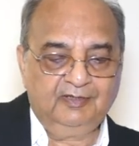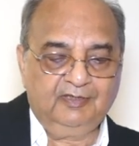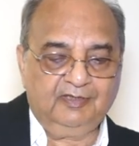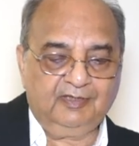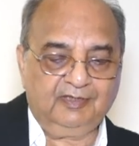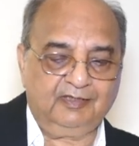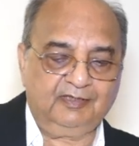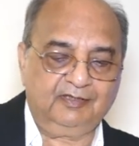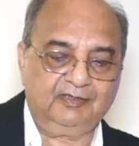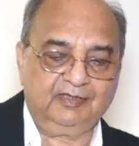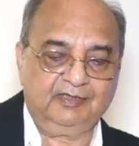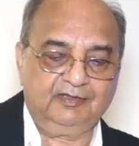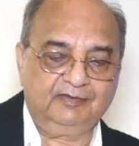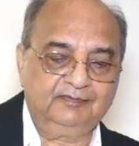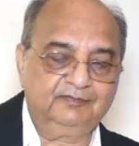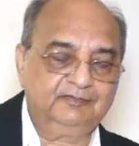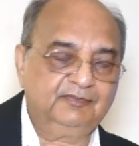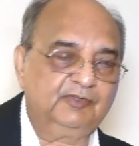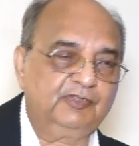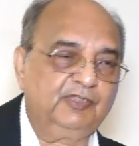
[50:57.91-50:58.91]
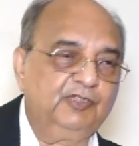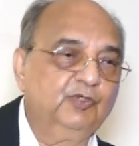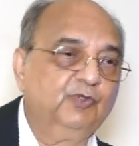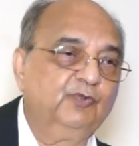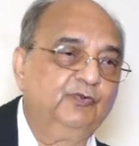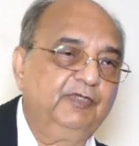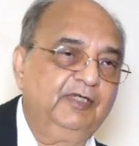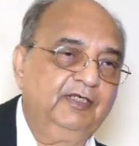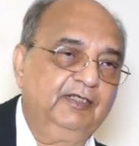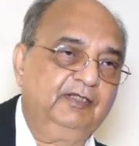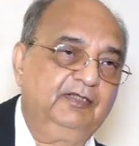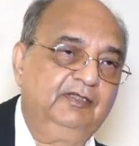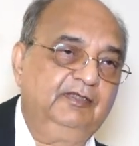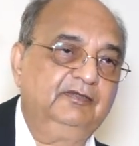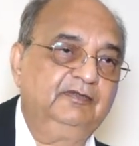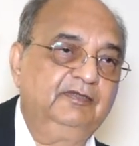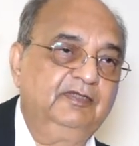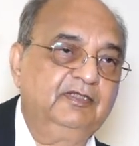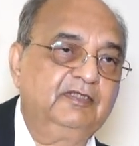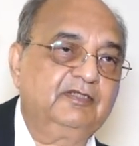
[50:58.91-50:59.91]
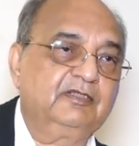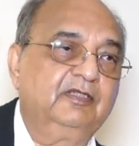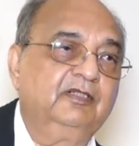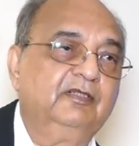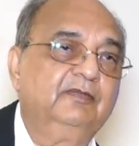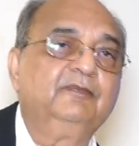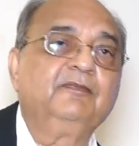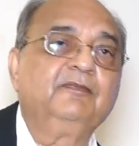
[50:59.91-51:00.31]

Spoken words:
and then theophylline is the